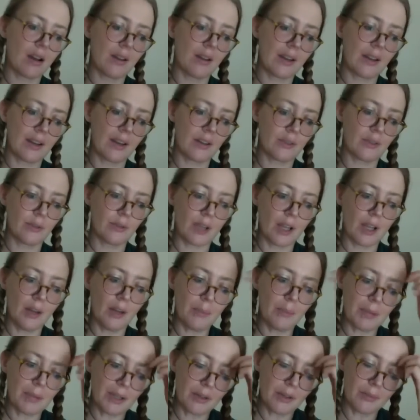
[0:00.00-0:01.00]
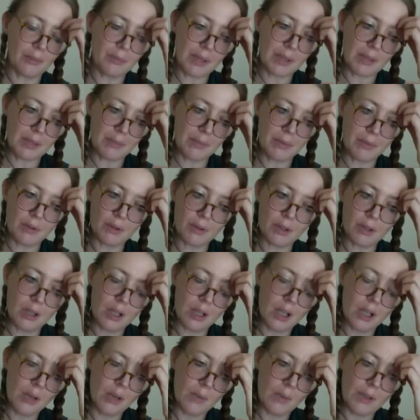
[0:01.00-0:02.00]
there to help other people.
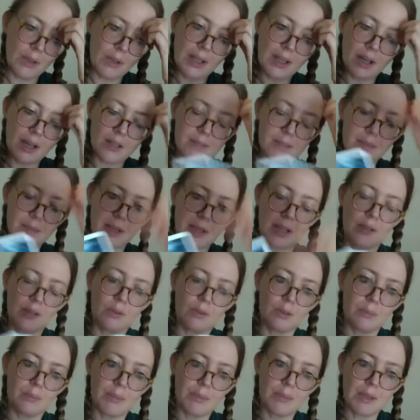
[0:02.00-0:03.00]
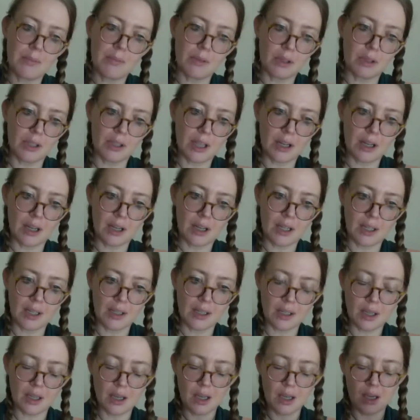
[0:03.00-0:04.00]
When they are spiritual people, they are like
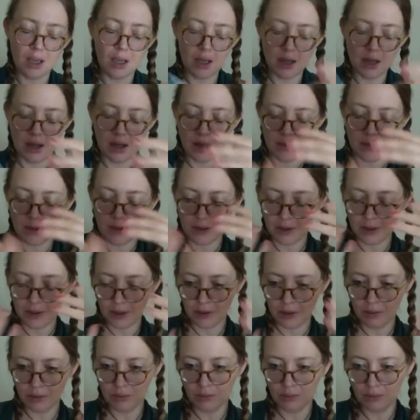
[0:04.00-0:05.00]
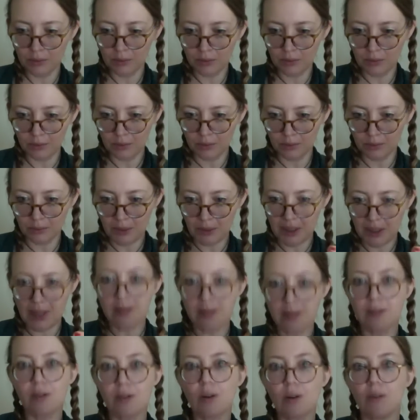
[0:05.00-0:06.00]
wanting to be in
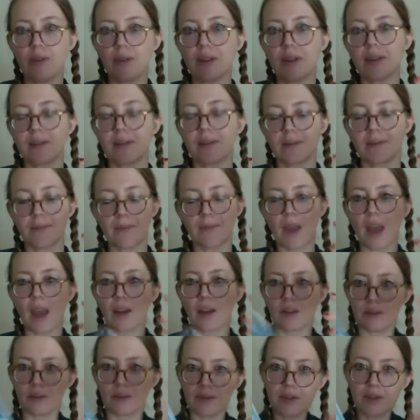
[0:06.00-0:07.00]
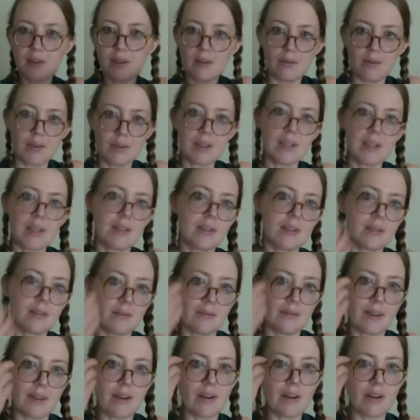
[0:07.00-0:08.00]
service. Act of service is a
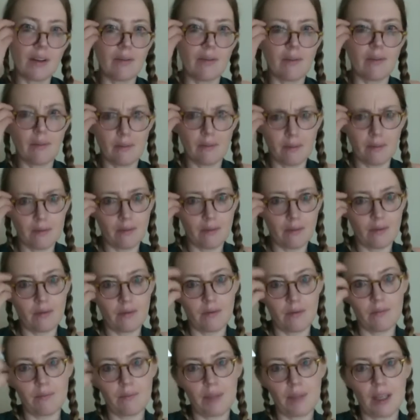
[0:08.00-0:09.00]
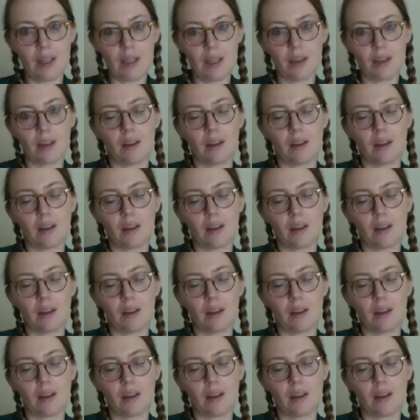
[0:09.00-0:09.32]
very big